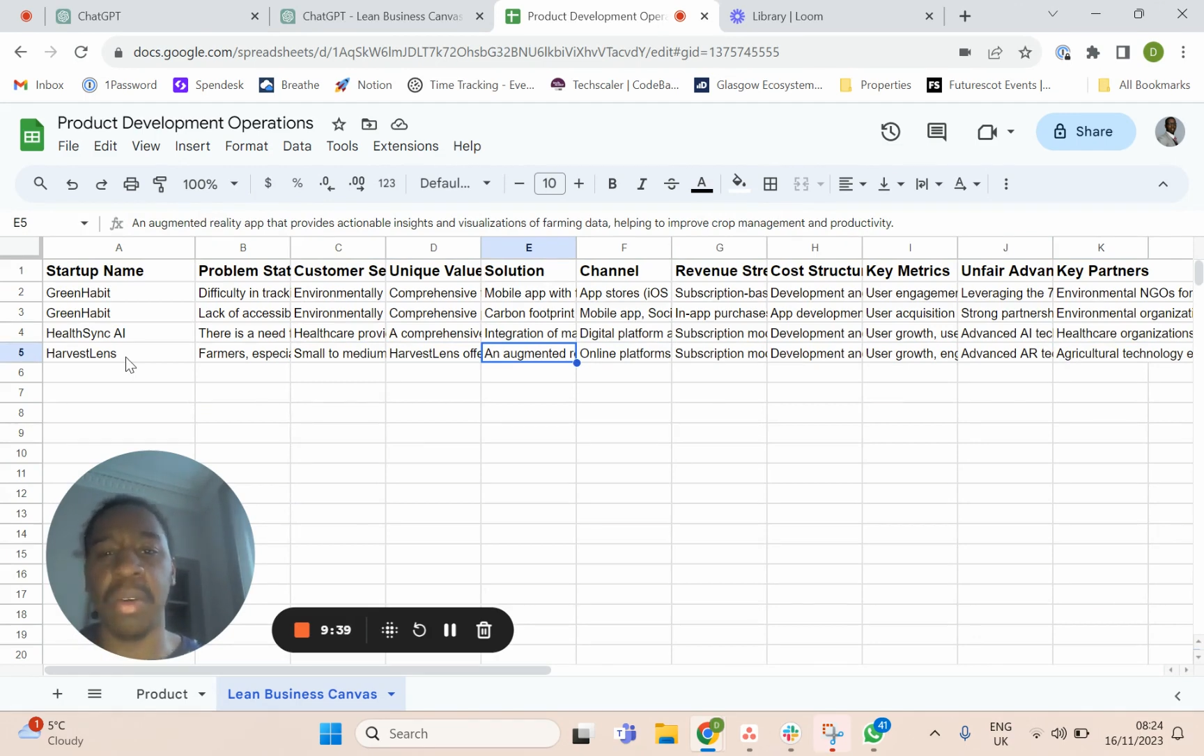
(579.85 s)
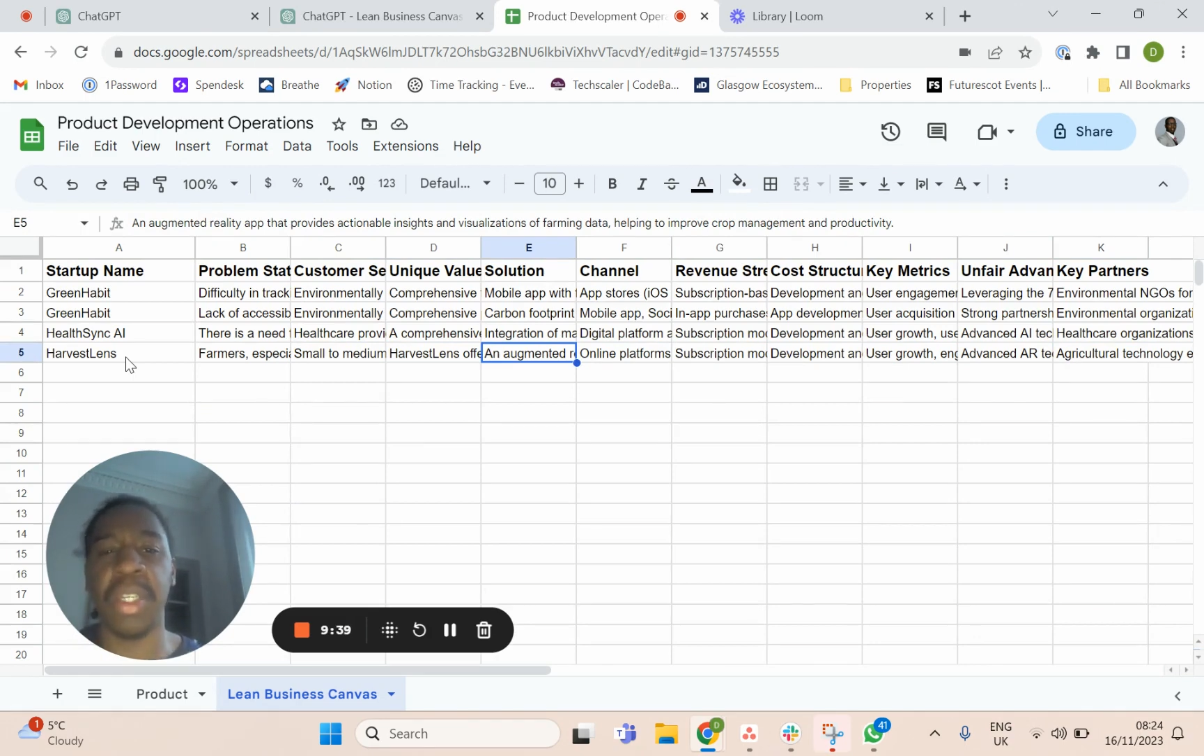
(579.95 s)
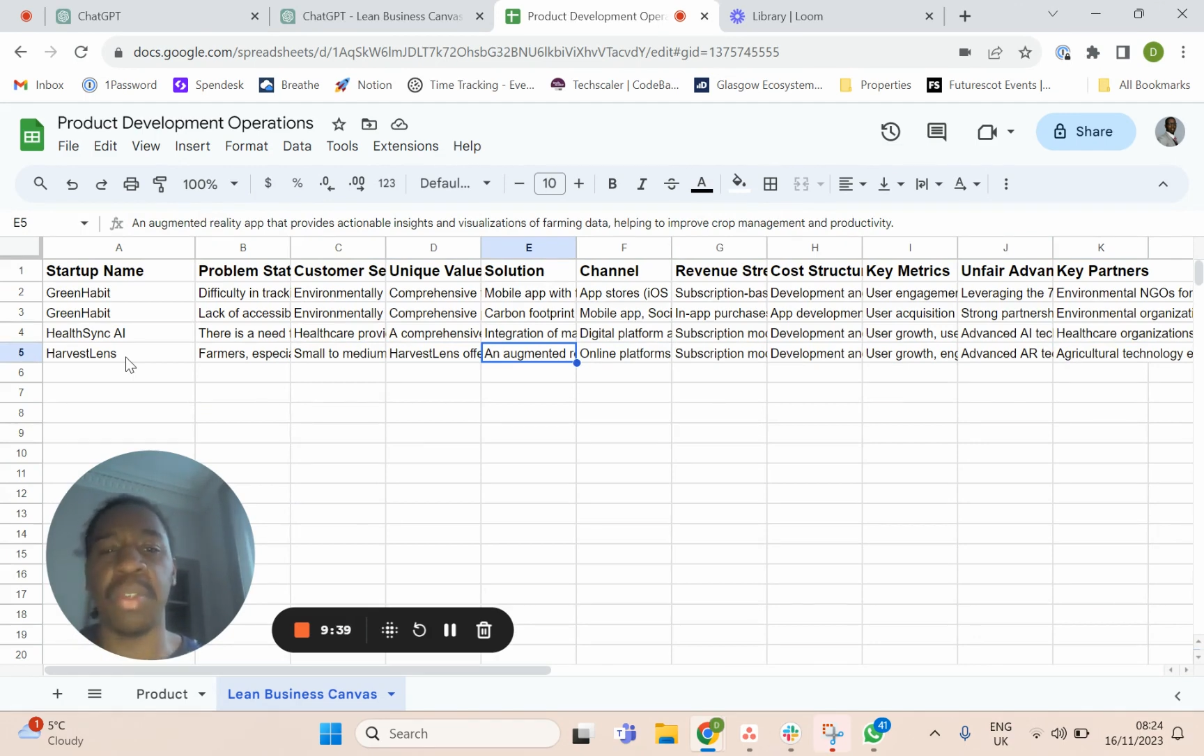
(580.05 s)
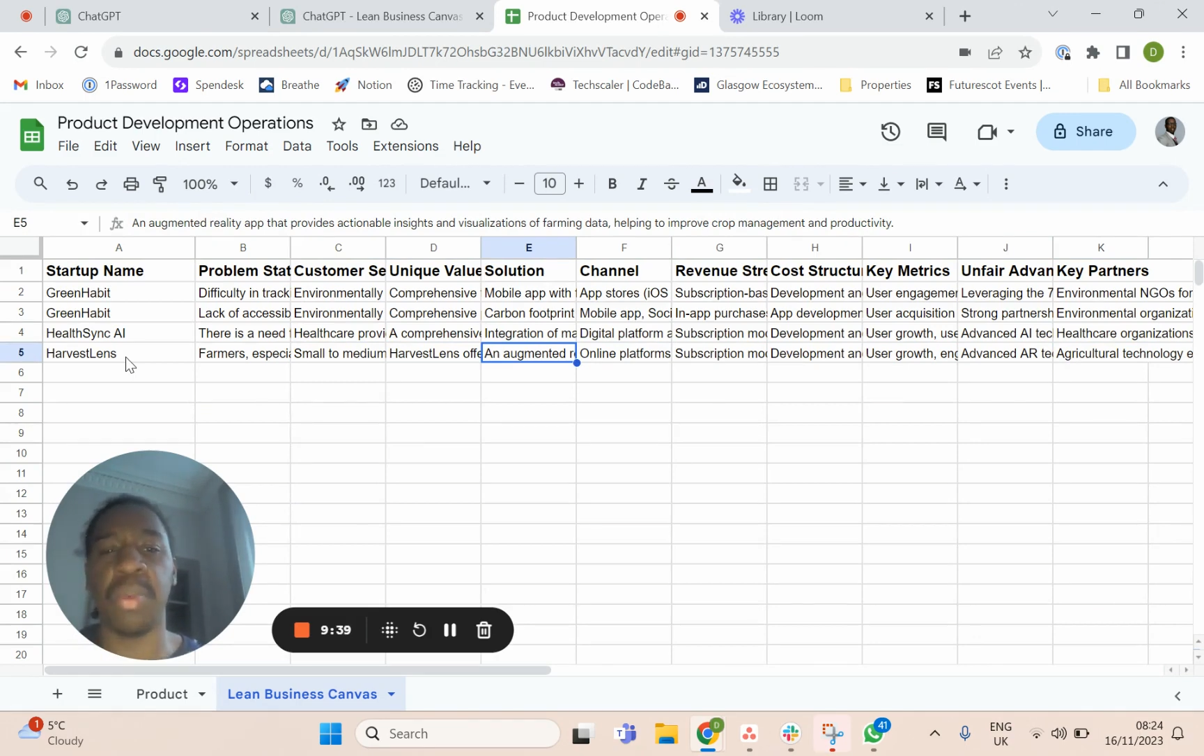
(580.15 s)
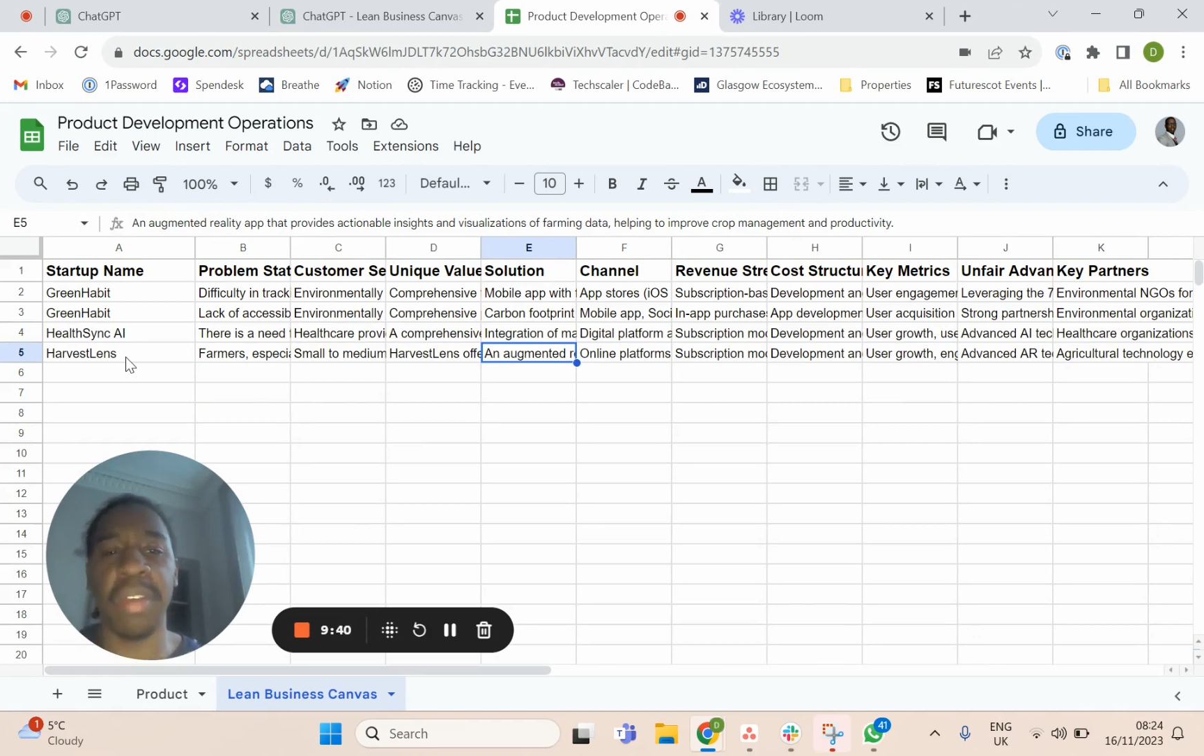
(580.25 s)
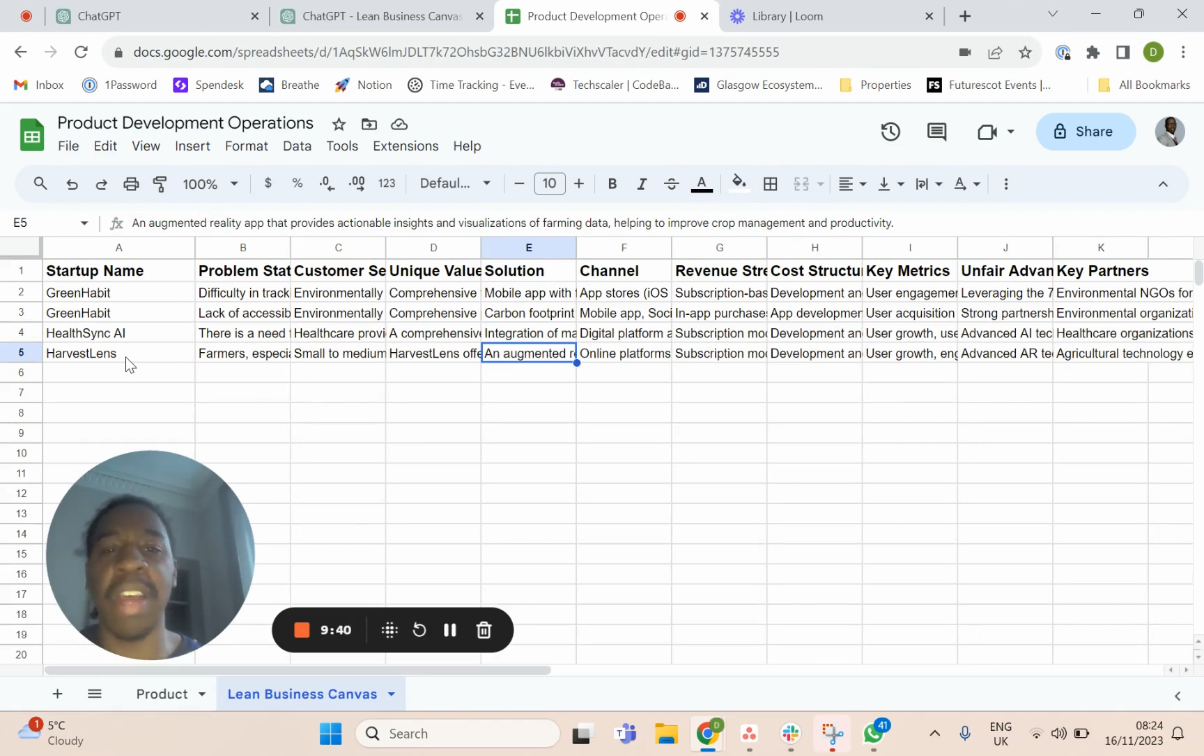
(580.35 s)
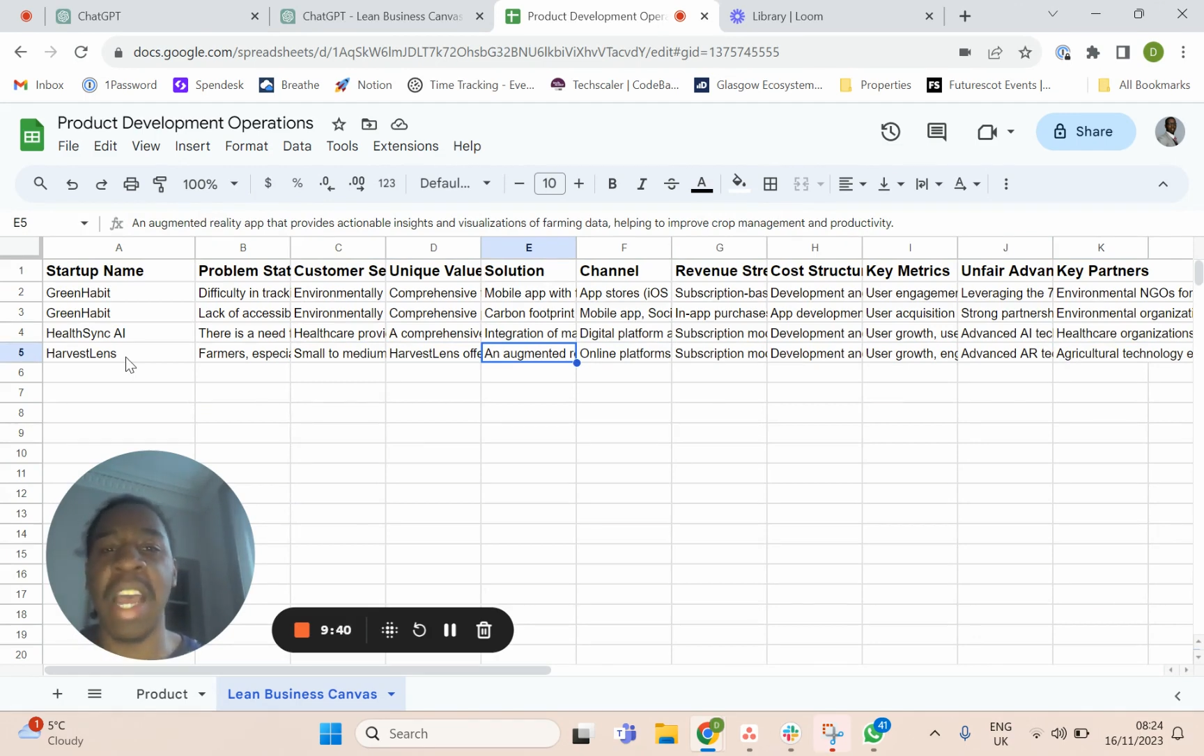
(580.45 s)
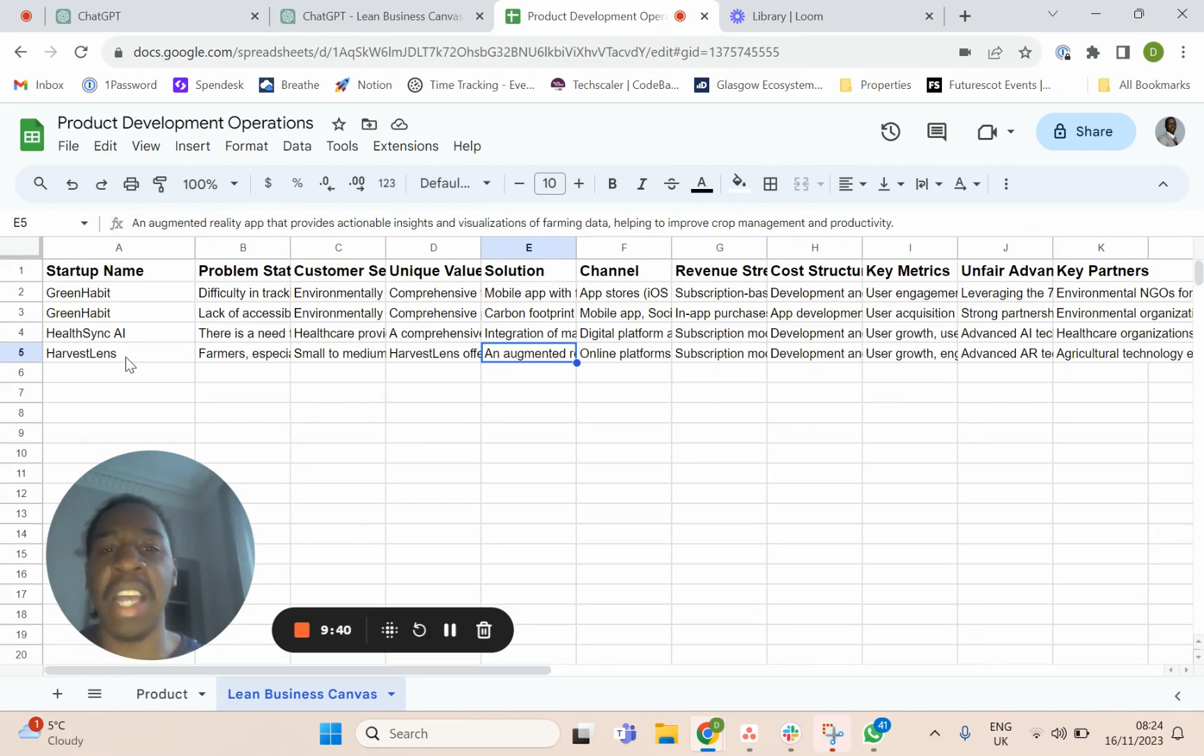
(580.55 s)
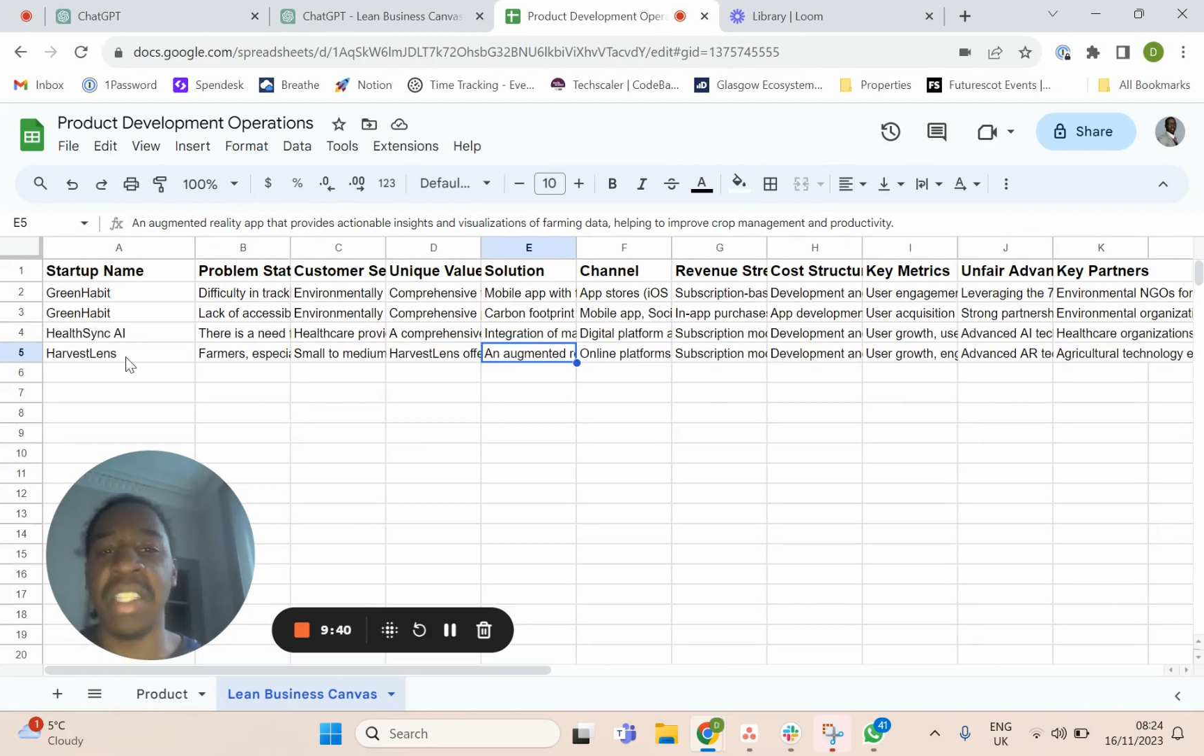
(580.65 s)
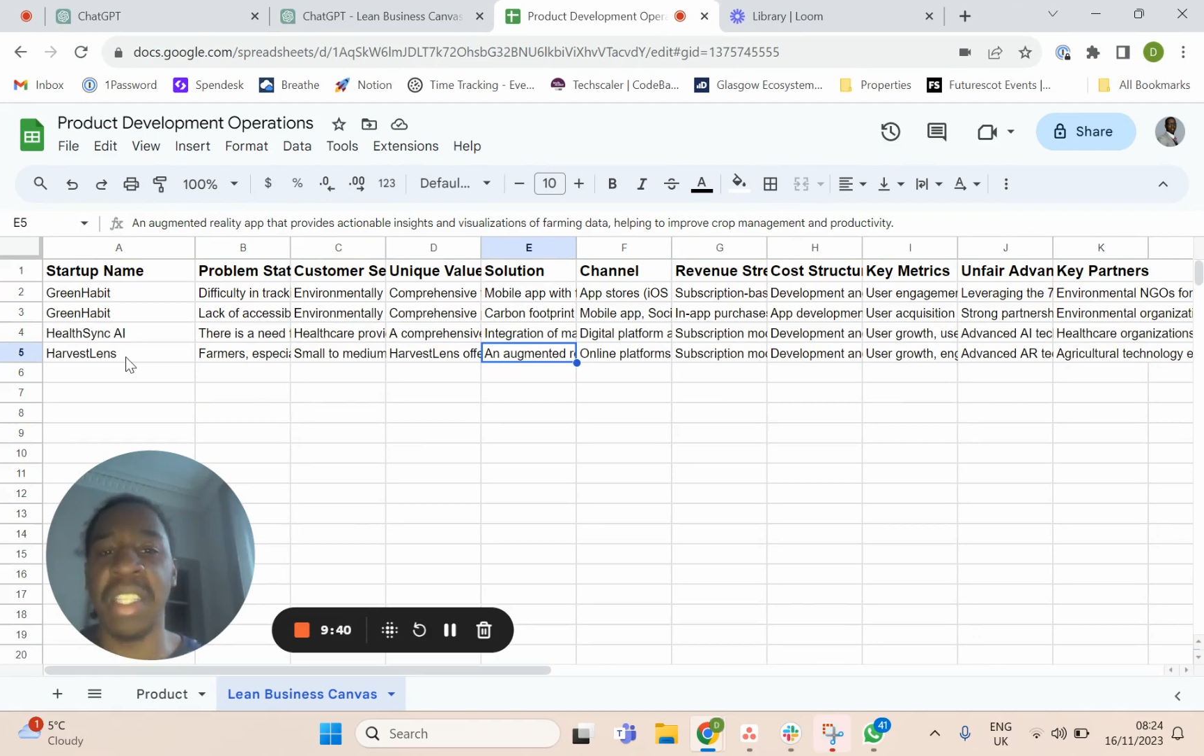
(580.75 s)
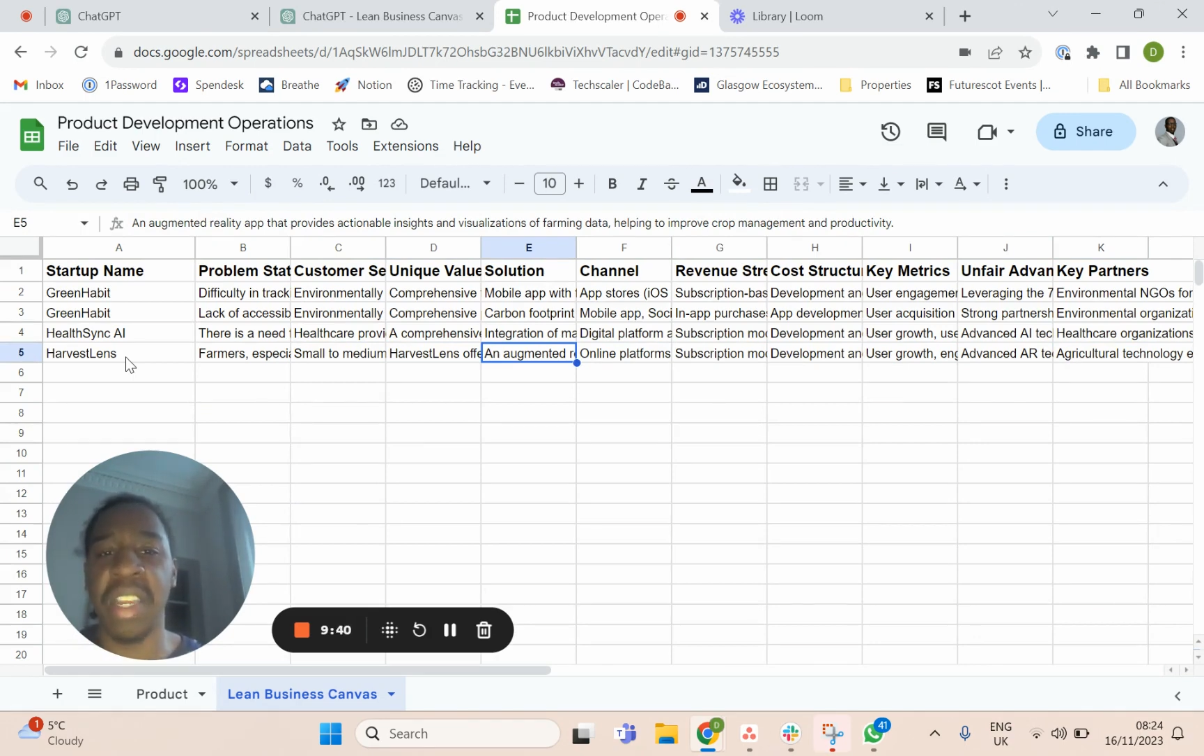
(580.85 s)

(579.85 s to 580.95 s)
miss where it adds